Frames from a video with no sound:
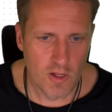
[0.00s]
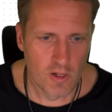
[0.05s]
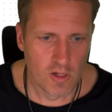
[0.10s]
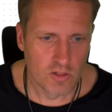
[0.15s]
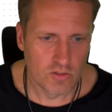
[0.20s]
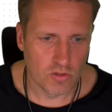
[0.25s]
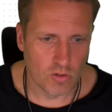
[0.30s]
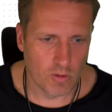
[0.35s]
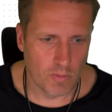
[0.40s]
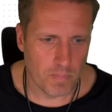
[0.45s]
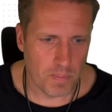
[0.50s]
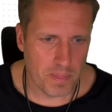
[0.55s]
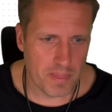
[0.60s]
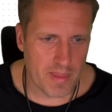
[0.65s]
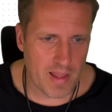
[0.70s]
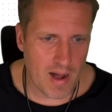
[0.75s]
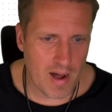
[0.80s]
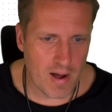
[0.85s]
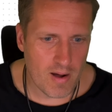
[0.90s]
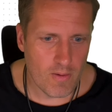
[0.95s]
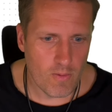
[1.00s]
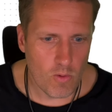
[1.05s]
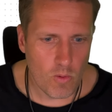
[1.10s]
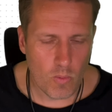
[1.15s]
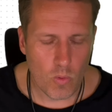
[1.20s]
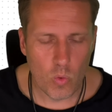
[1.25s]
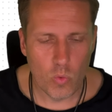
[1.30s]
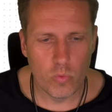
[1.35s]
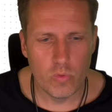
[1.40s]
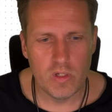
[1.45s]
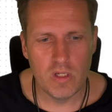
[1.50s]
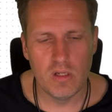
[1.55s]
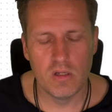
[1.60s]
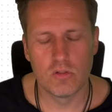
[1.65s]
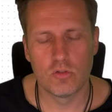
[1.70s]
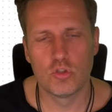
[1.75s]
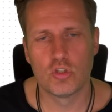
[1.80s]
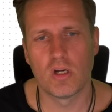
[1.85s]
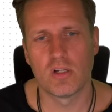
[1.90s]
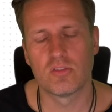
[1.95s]
So now we
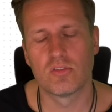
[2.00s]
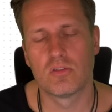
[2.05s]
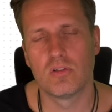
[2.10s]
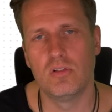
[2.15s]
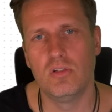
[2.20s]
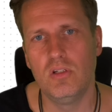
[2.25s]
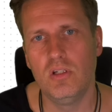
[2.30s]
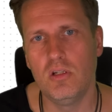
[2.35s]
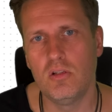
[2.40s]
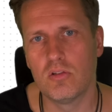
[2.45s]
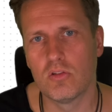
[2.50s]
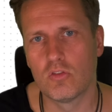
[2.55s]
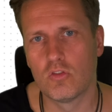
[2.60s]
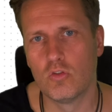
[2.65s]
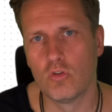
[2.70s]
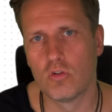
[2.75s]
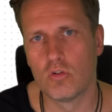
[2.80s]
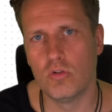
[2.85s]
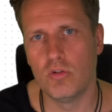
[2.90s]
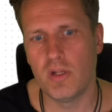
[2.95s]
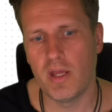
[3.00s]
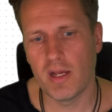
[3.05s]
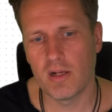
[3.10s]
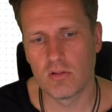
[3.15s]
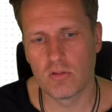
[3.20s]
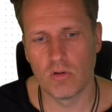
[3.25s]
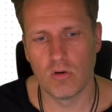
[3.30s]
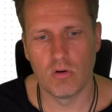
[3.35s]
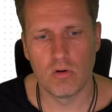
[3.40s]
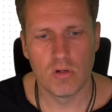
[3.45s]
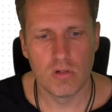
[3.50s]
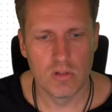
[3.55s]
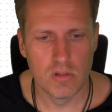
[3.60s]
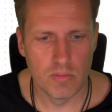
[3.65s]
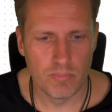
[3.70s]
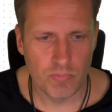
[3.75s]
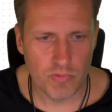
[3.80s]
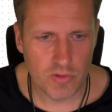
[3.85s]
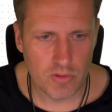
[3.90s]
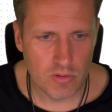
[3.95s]
just need to connect all
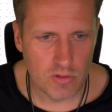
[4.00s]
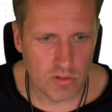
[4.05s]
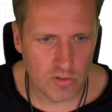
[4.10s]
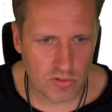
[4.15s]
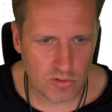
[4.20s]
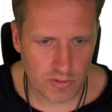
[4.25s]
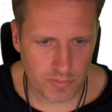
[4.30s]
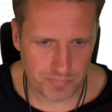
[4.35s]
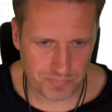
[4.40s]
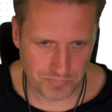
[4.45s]
this